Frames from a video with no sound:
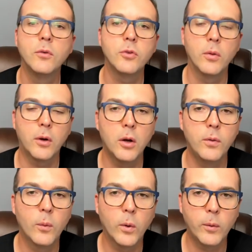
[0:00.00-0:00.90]
So the code
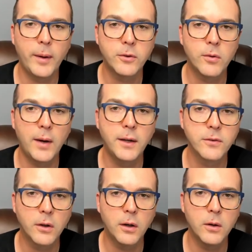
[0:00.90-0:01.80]
that we're about to write is
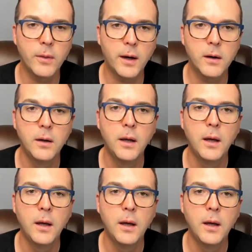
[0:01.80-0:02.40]
going to go there.